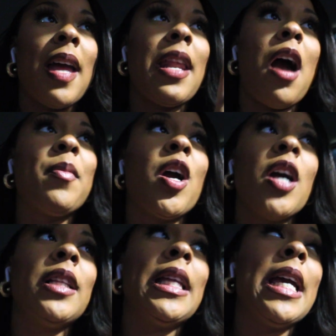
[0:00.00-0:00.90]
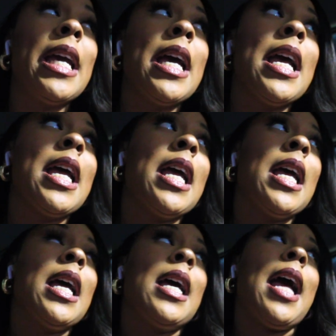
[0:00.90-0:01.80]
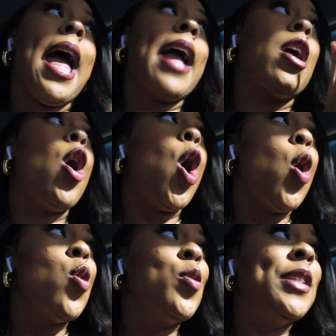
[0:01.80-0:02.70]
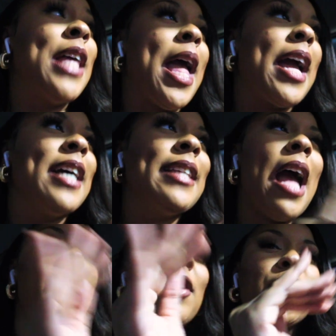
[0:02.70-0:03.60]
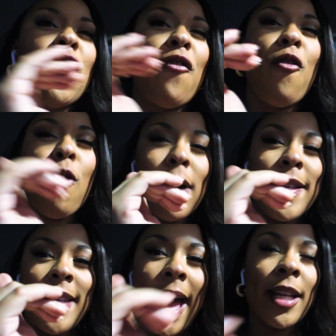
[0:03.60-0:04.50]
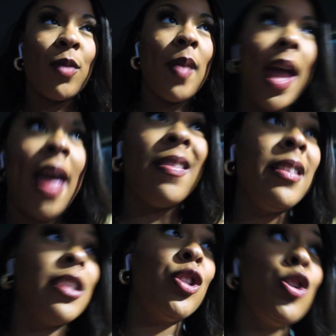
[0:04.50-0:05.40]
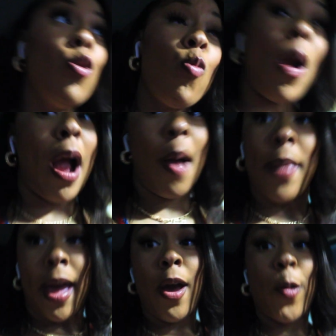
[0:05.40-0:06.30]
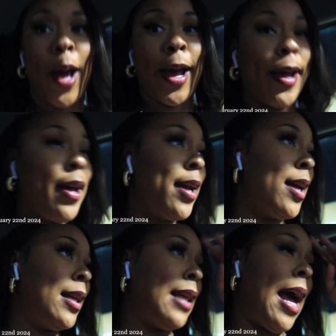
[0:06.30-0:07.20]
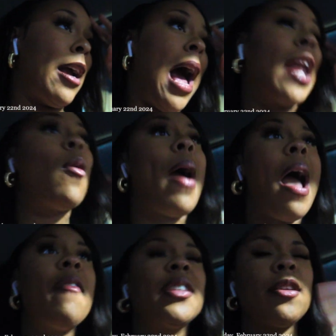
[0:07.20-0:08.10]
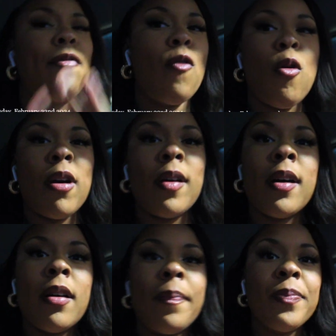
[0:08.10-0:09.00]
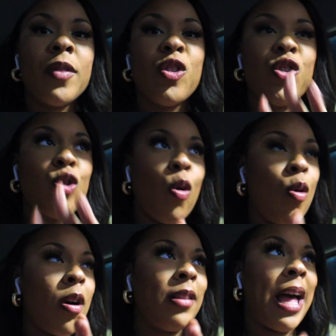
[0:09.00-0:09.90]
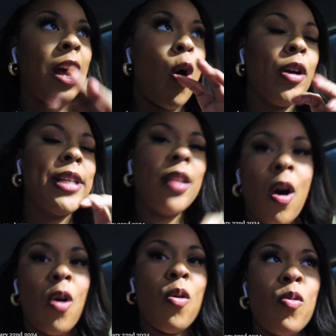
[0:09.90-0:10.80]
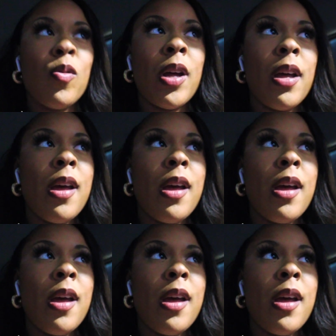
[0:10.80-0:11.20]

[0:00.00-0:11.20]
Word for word: and now I'm currently at Kohl's because they have a Sephora attachment, and this is new where I'm at. Okay. Like I don't have a Sephora store like on its own,